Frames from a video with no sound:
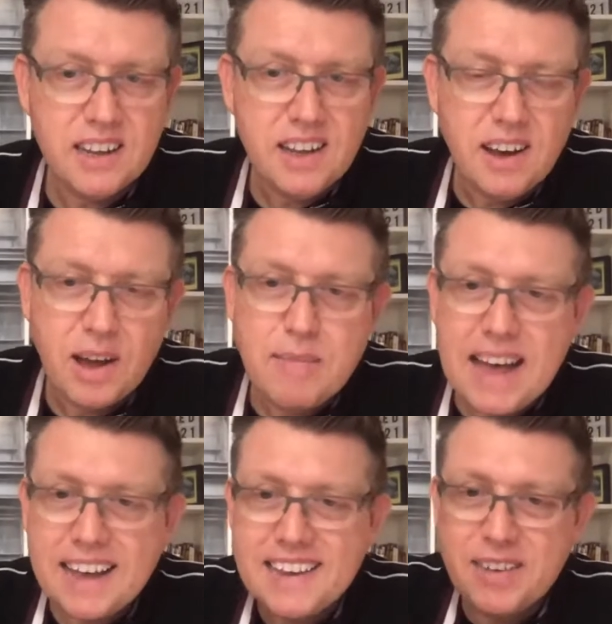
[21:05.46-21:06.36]
Hi,
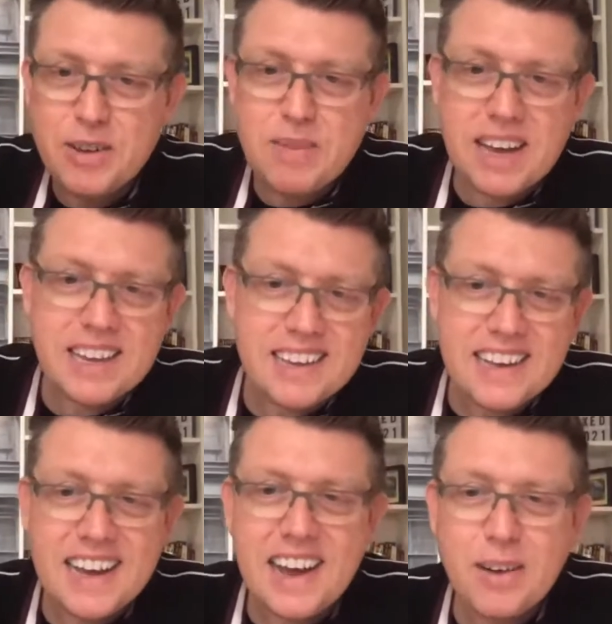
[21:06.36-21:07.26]
Matt. How are you, mate?
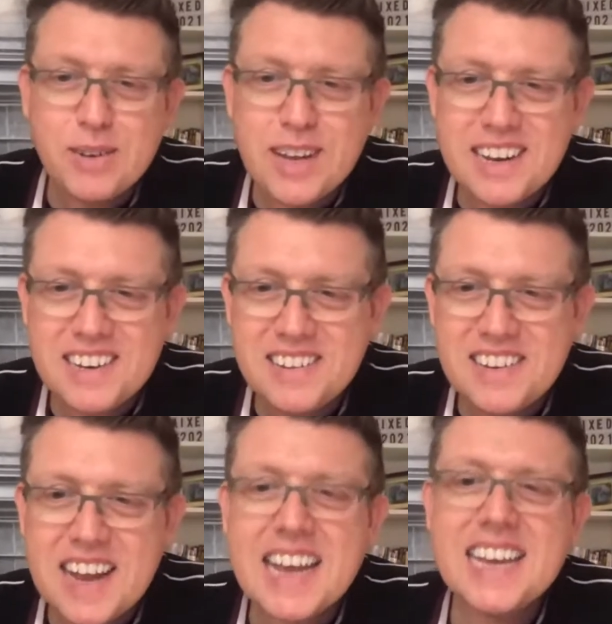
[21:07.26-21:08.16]
I was telling you
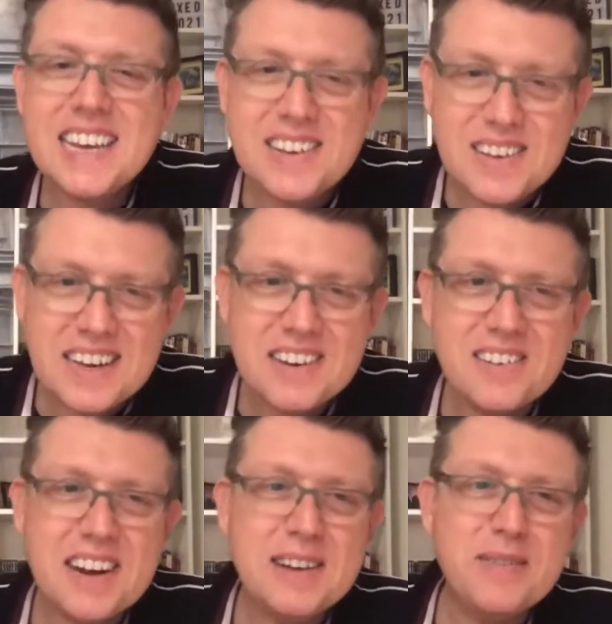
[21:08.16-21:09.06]
this 8 years ago.
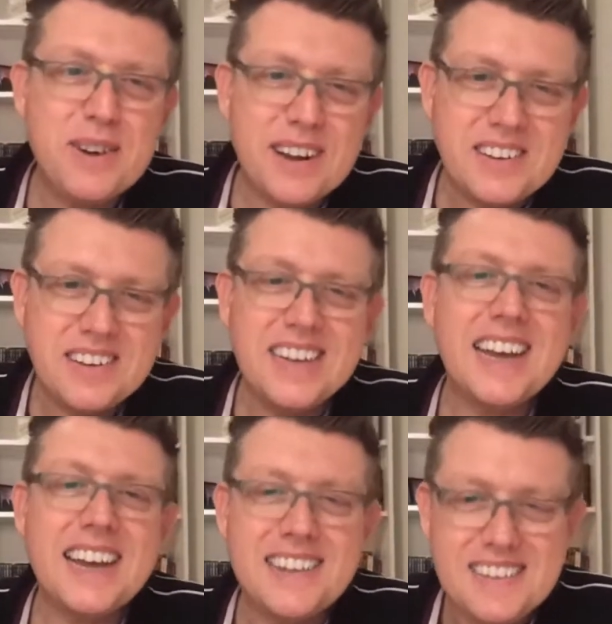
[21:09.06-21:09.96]
Great advice.
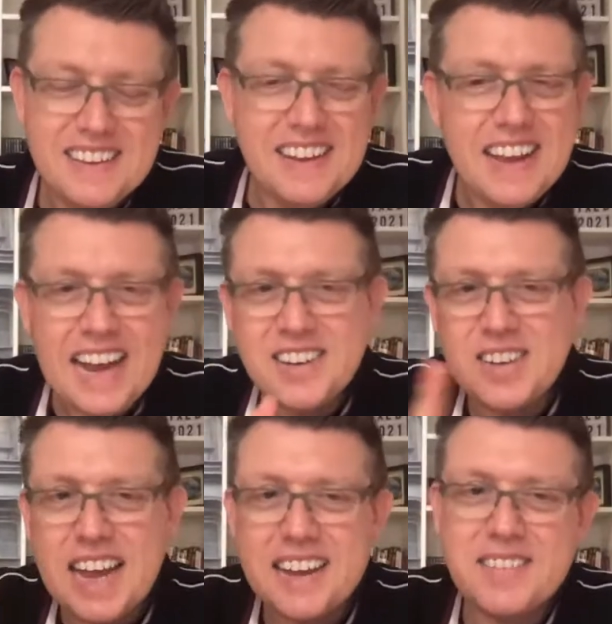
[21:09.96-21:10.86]
Yeah.
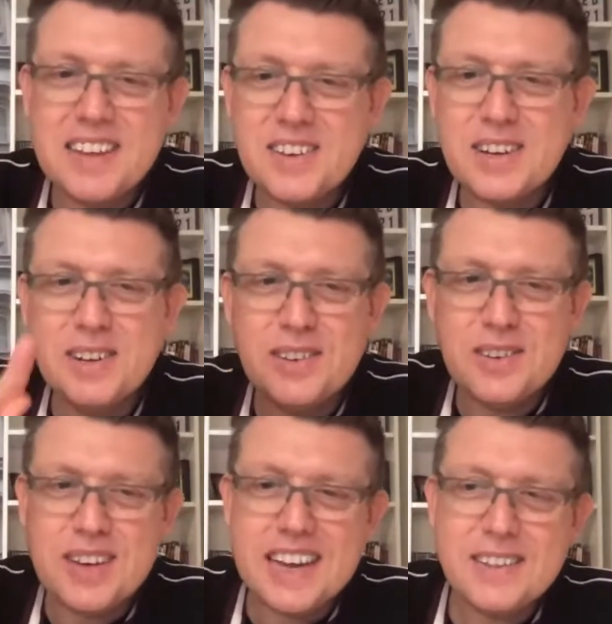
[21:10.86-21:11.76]
Hashtag things I couldn't
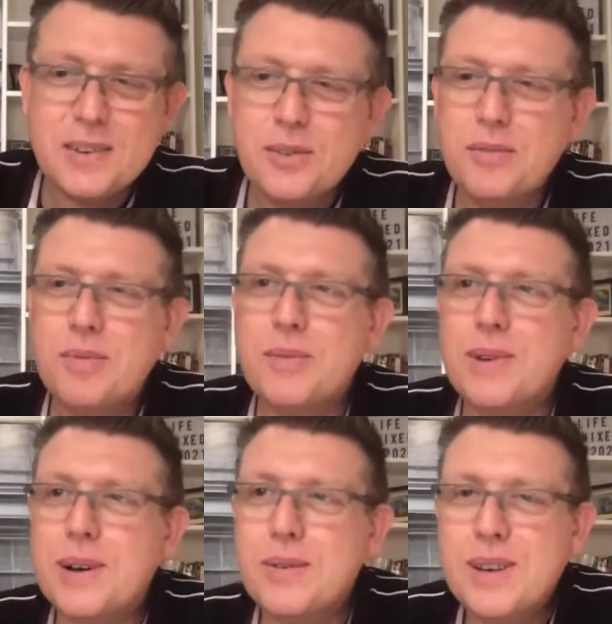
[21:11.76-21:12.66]
say in the corporate
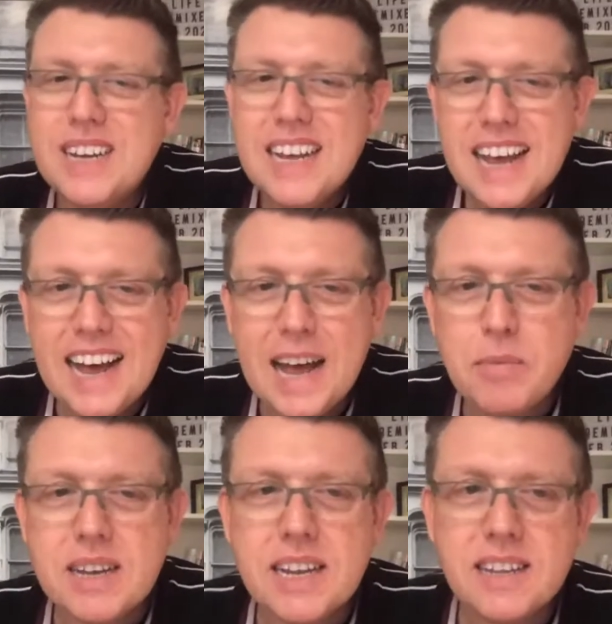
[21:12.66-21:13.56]
world.
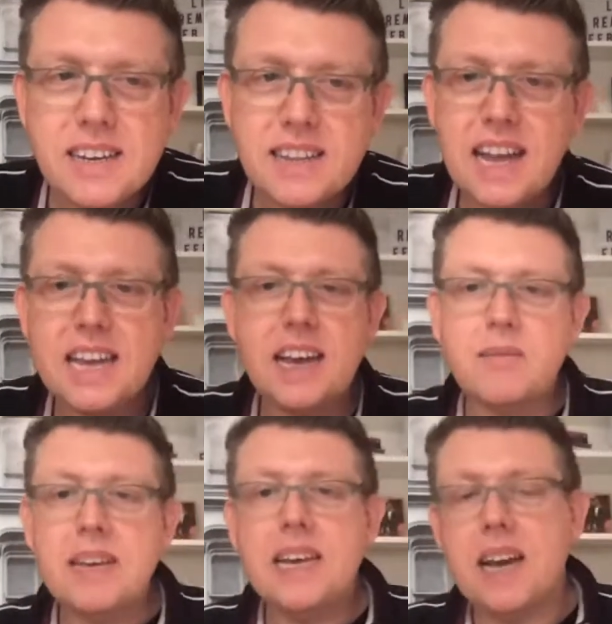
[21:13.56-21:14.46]
But at the end of the day,
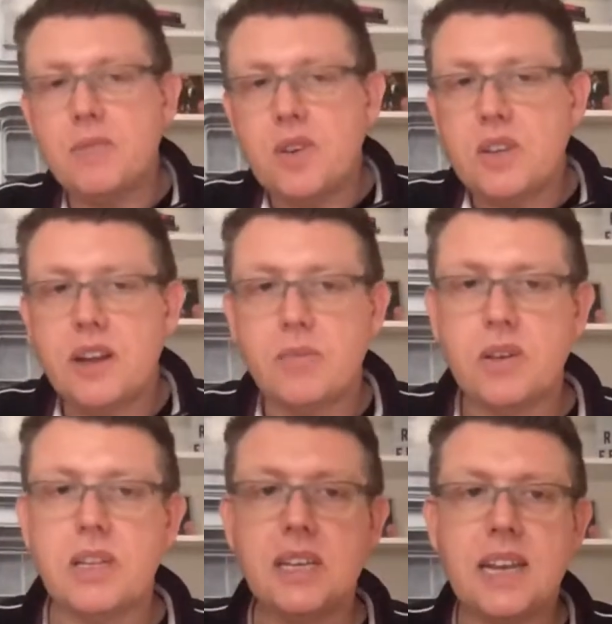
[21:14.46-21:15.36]
I'm here. I'm
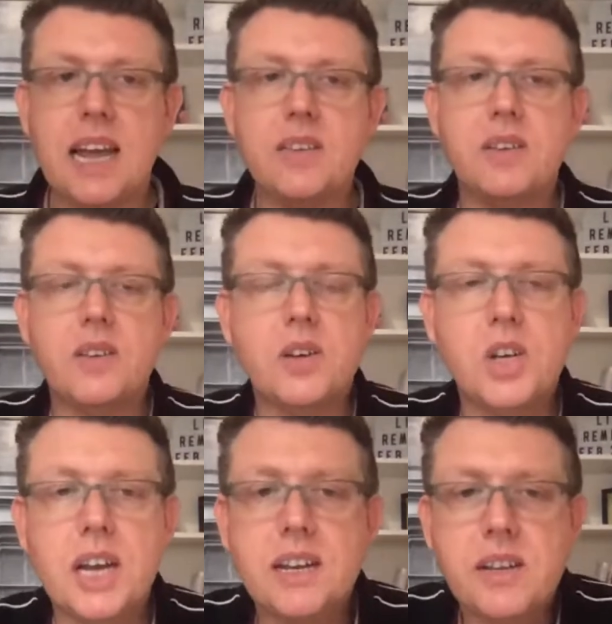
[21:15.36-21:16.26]
just here now to just
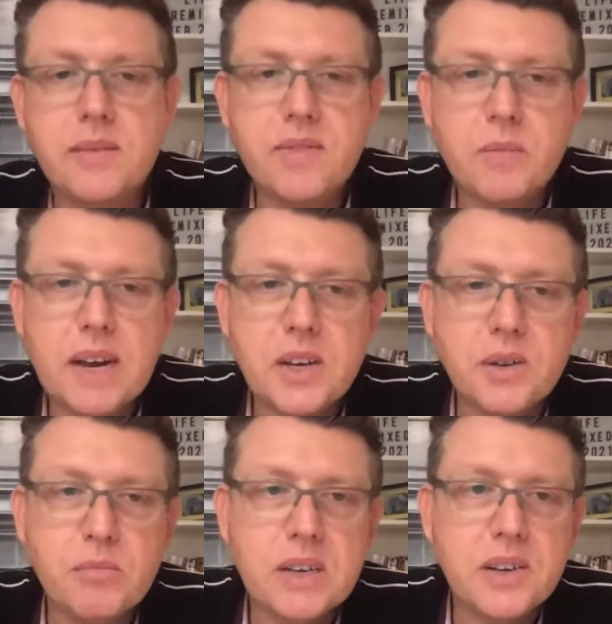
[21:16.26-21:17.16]
share this
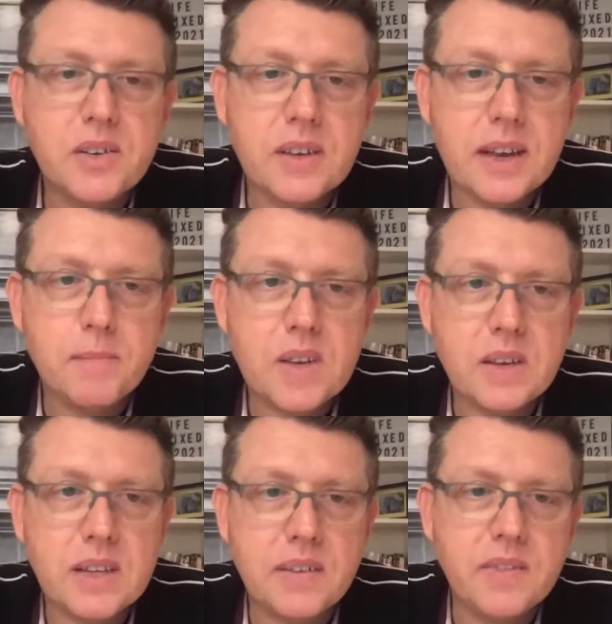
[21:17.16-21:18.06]
information because
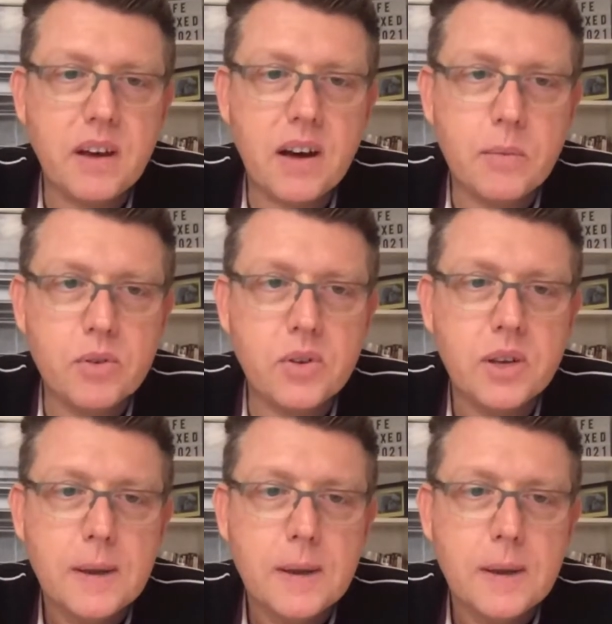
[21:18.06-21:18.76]
it's stuff that I was